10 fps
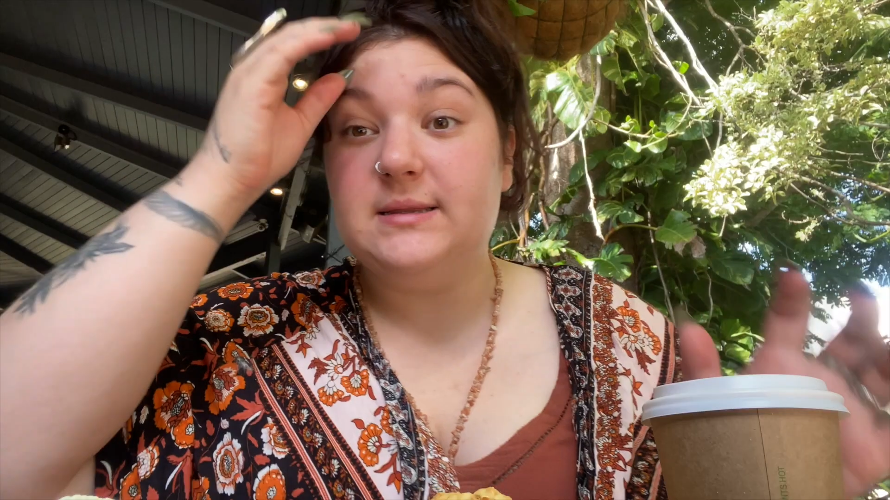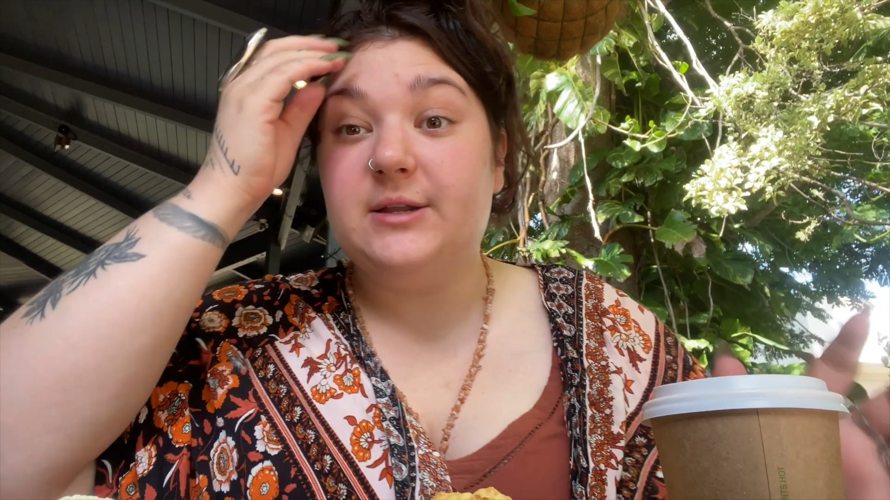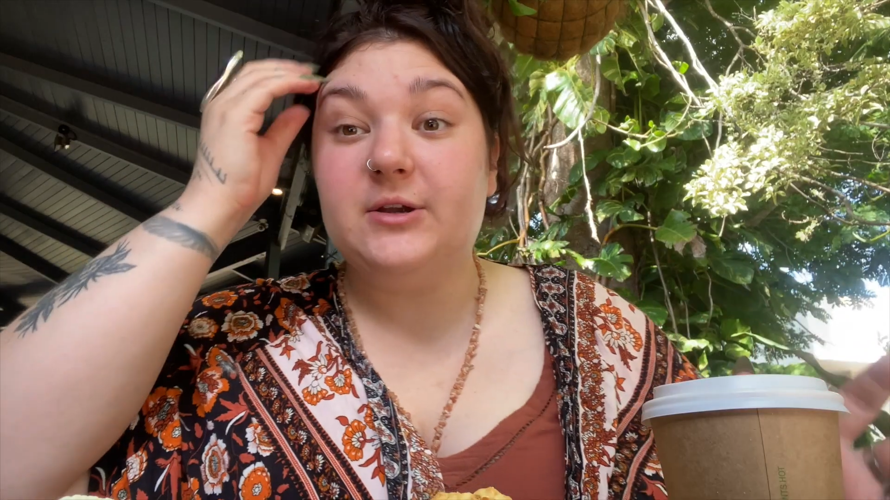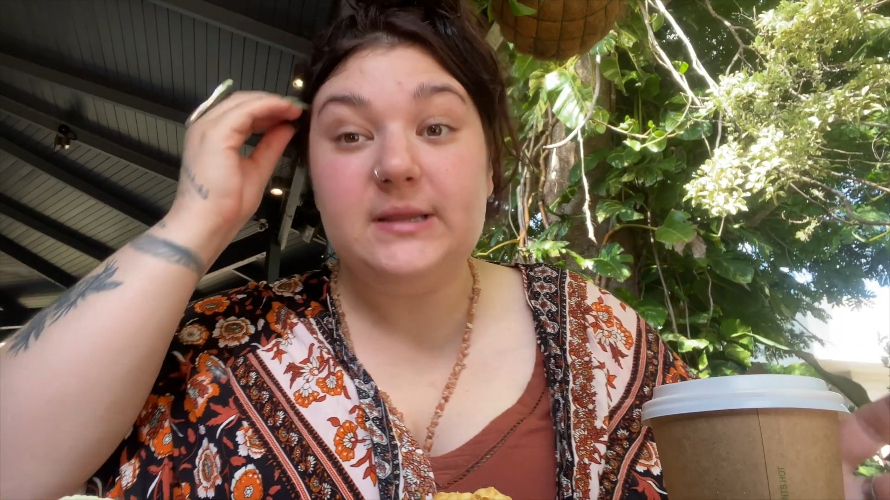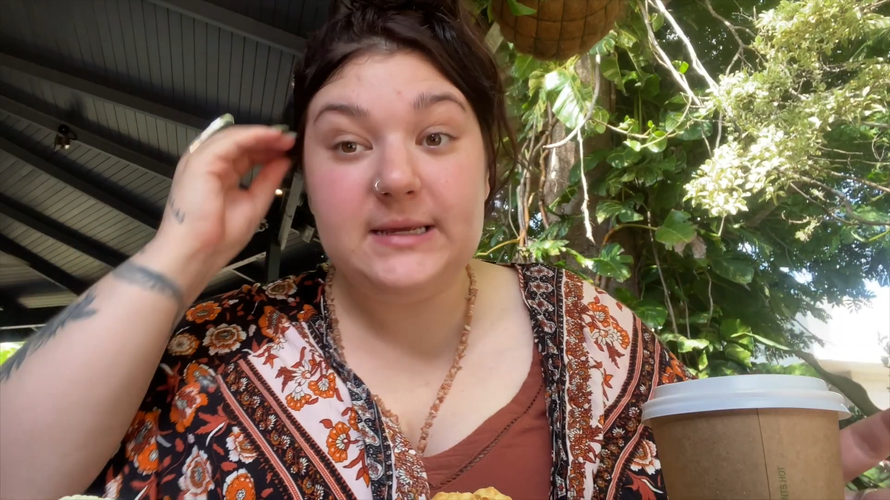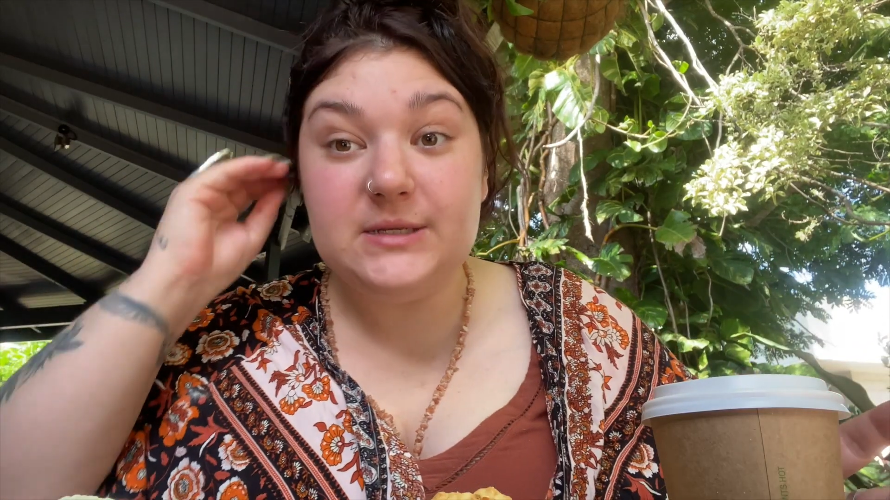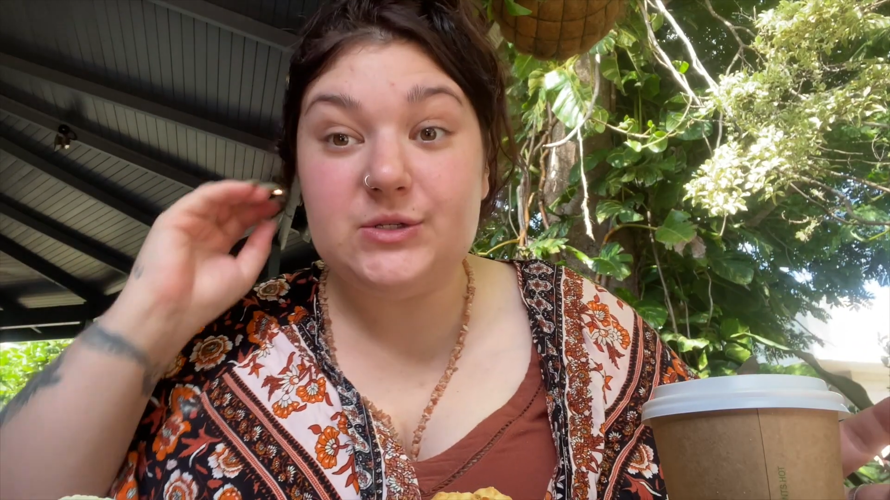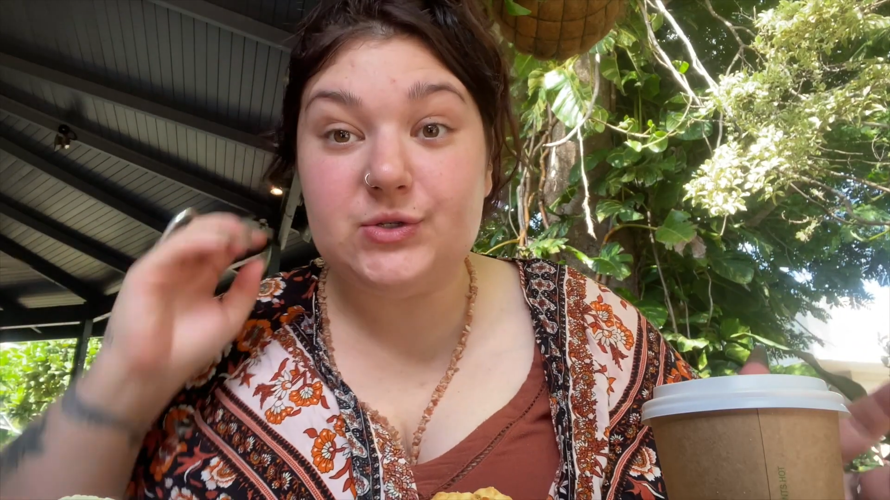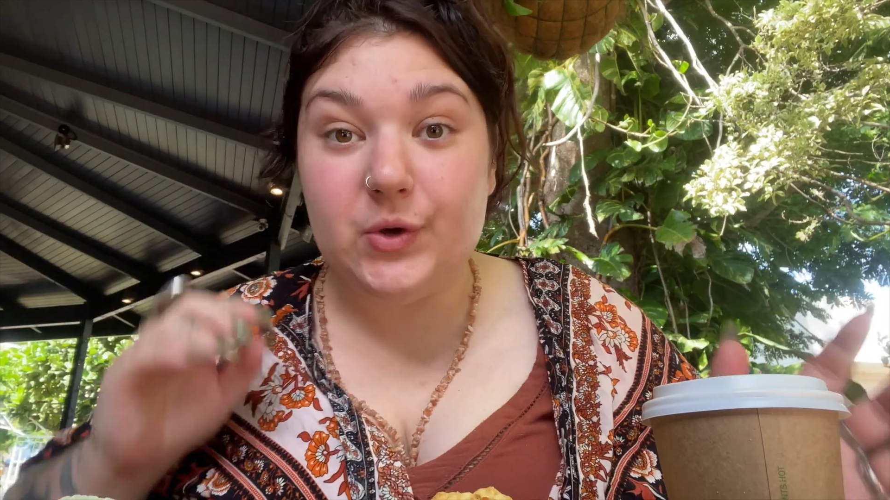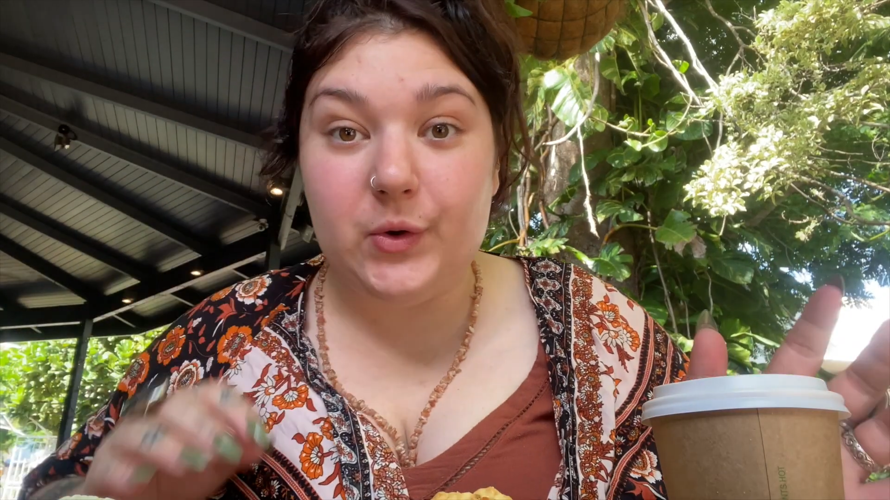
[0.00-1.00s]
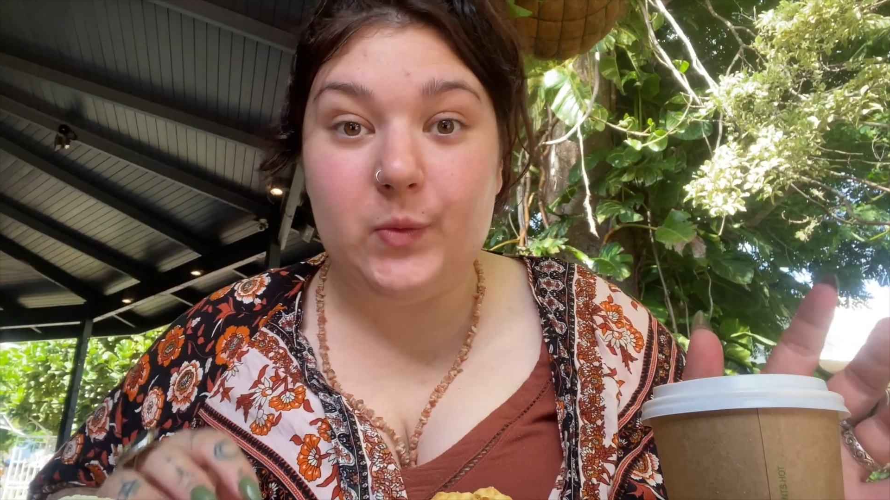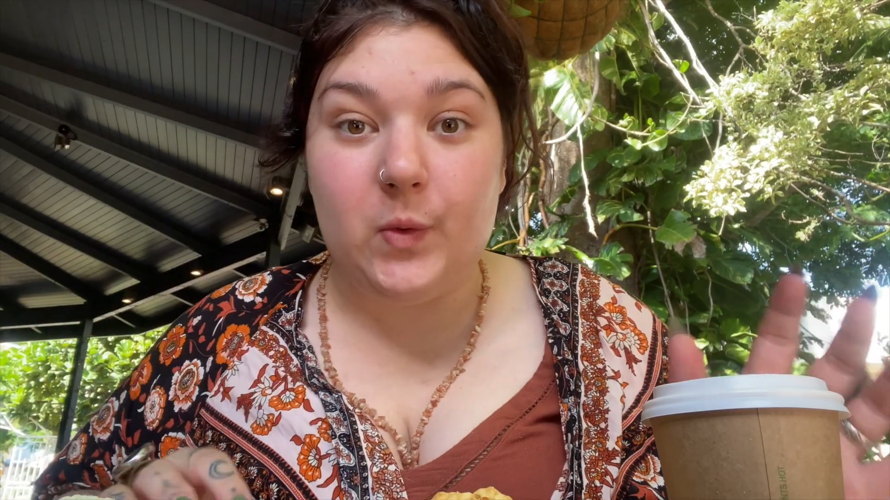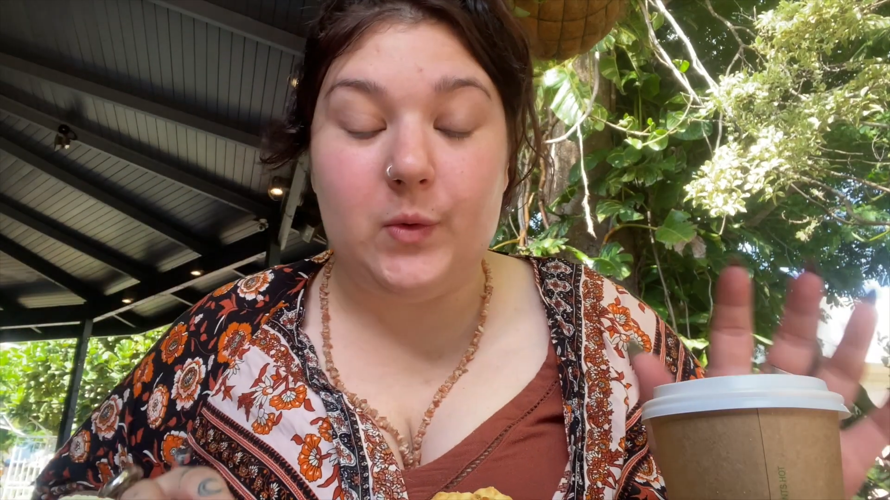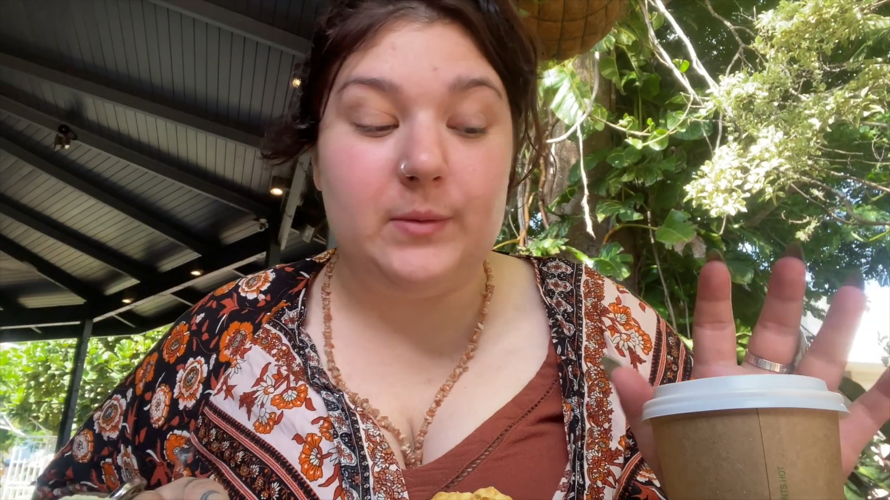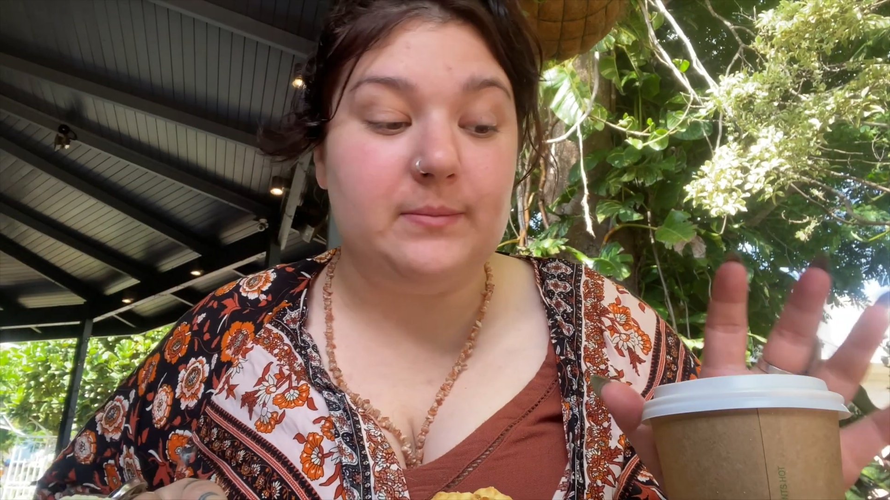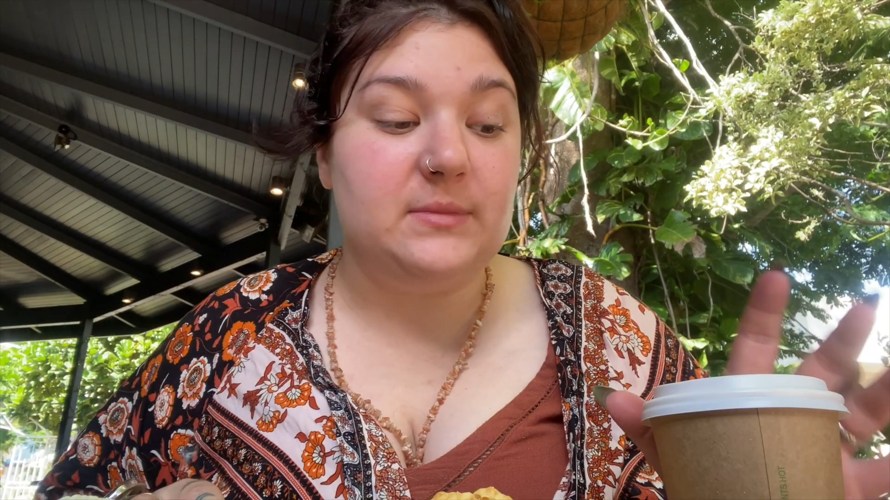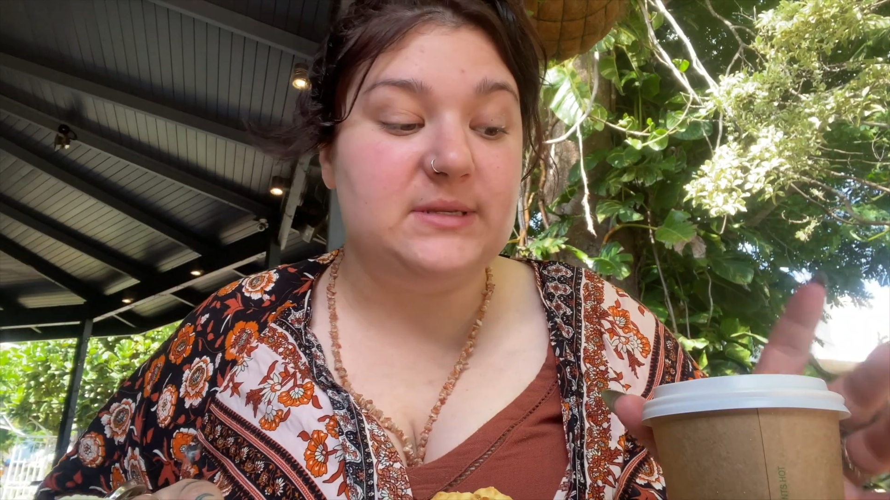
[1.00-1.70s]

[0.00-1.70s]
Literally it's so warm